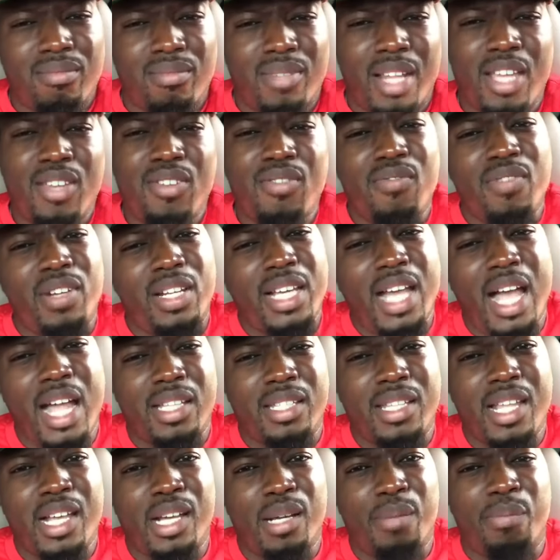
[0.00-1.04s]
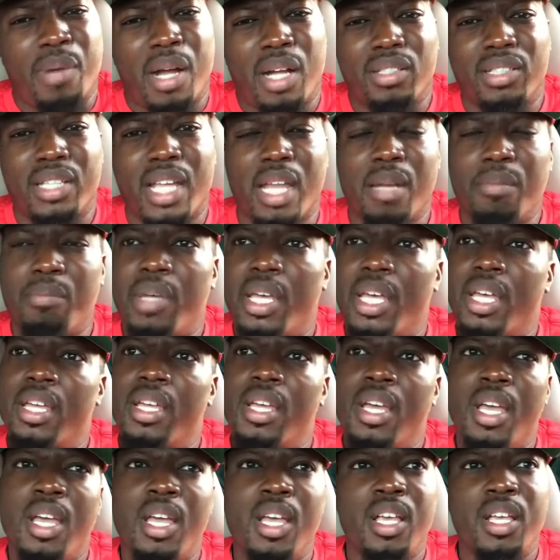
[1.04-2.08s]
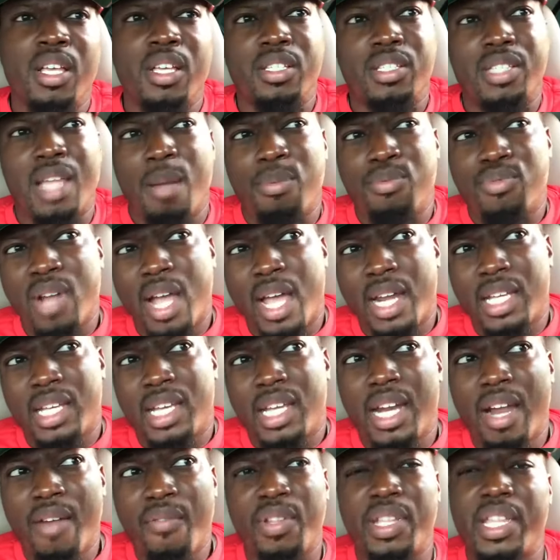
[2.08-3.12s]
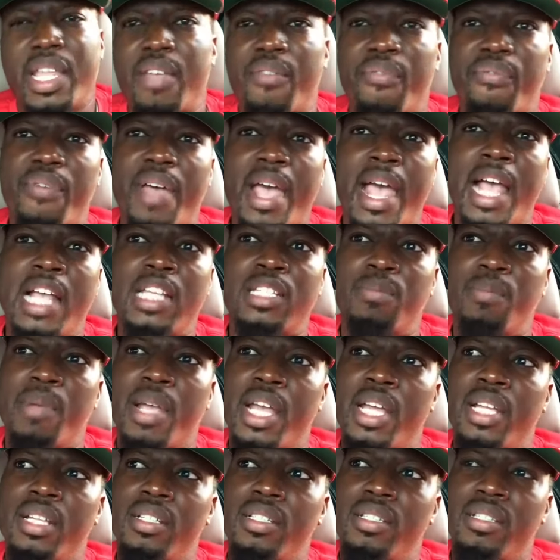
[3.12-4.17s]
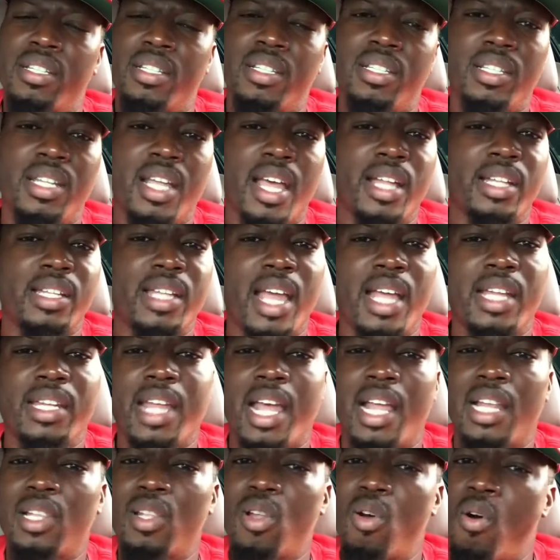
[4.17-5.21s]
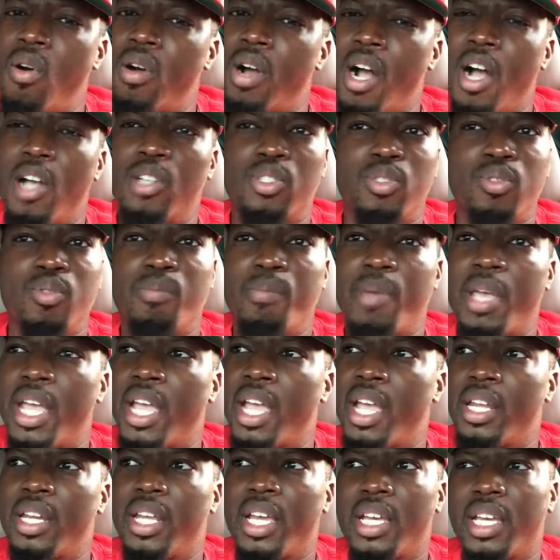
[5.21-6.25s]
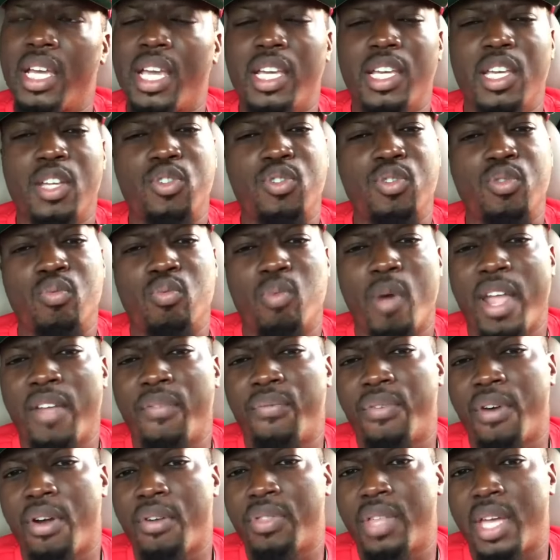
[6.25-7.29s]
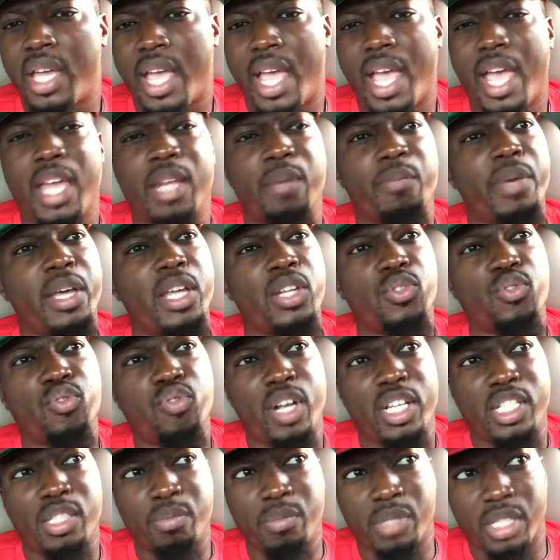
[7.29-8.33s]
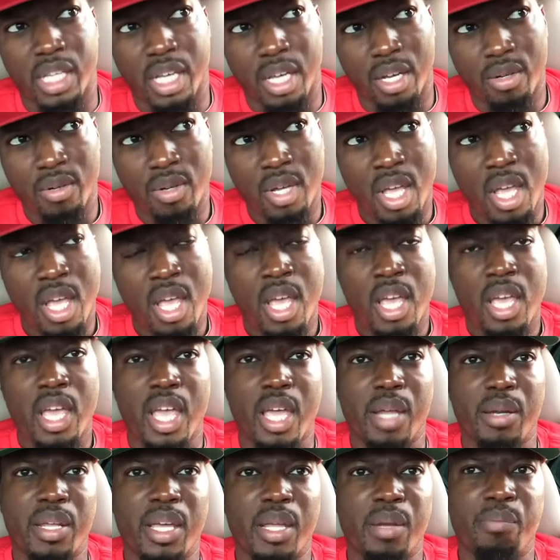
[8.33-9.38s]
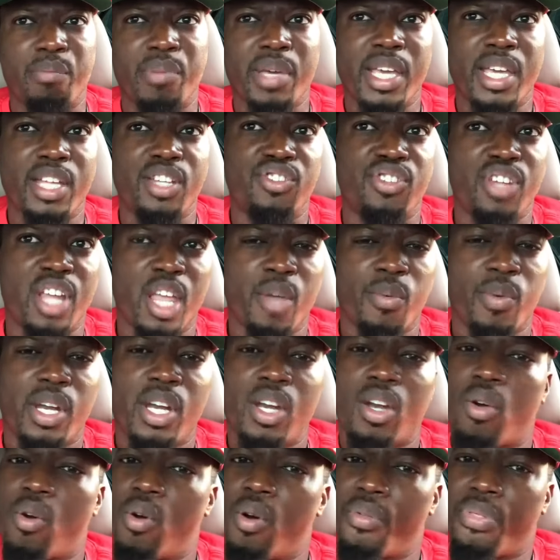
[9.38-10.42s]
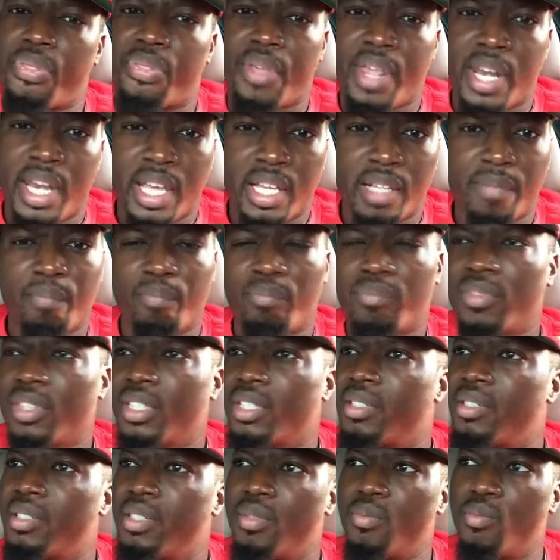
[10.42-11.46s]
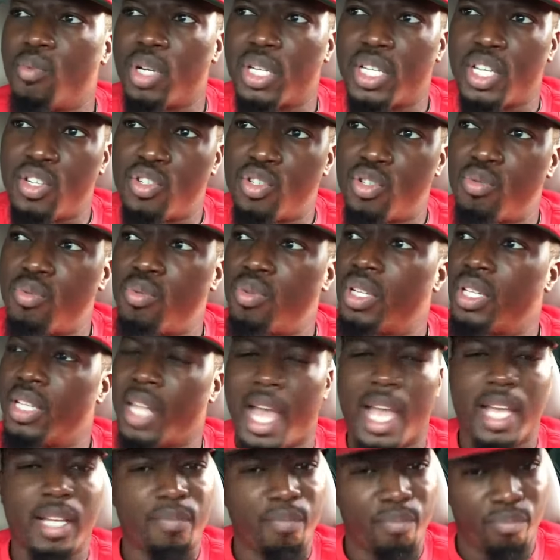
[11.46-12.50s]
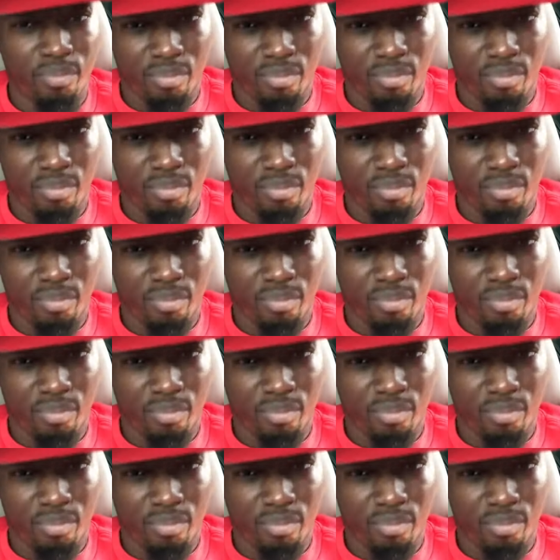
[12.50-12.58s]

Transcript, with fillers: Like, you really got to think about that, man. Stop trying to get everything fast, man. That that that long hustle, man, it, it gets you way further ahead, man. Trust me, yo. And and being genuine and authentic will get you like